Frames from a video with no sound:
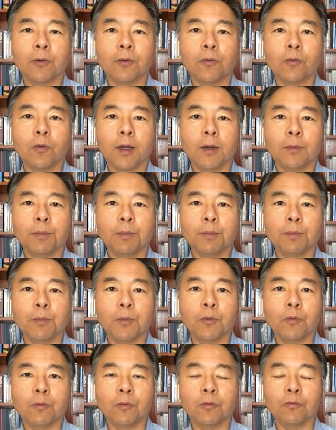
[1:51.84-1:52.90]
what
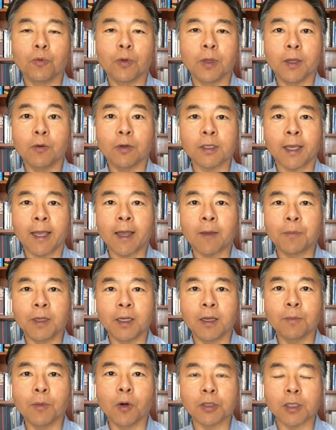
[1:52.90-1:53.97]
really what's
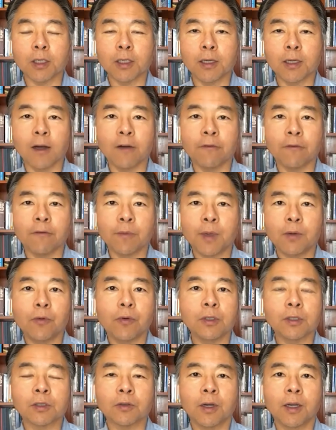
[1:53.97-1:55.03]
happening in most of government. We were
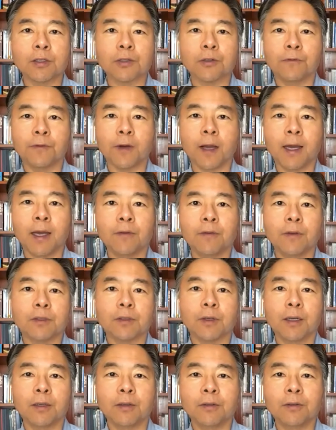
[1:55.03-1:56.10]
just trying to survive and
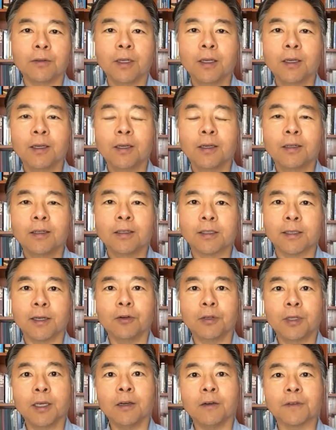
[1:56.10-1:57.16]
trying to sell
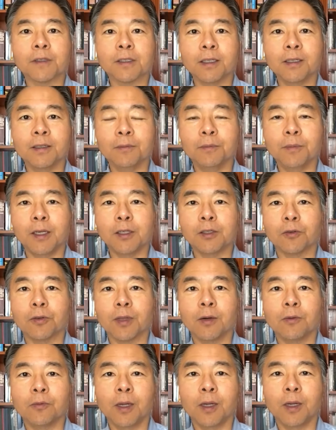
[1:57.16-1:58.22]
gifts and make sure
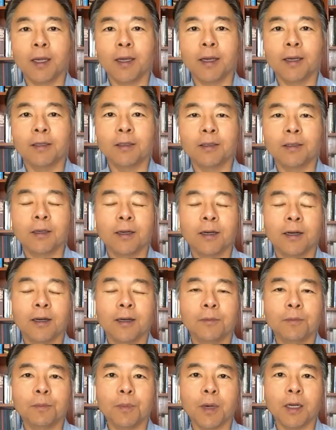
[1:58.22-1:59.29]
that we had uh,
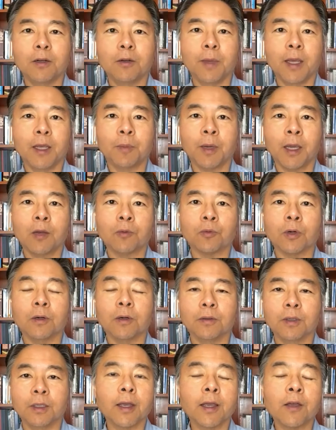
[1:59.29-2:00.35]
money to make
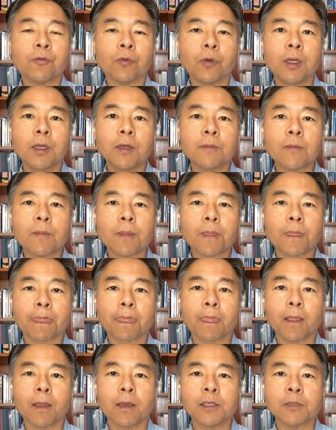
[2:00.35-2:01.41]
payroll. And every
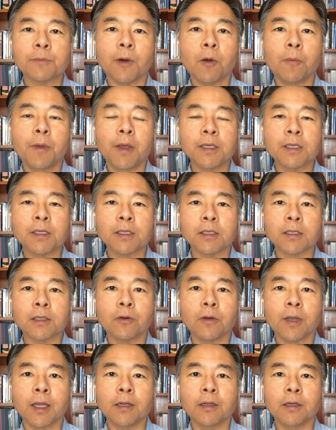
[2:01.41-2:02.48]
small business is
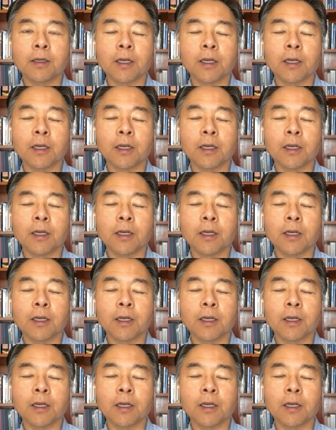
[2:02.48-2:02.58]
located in a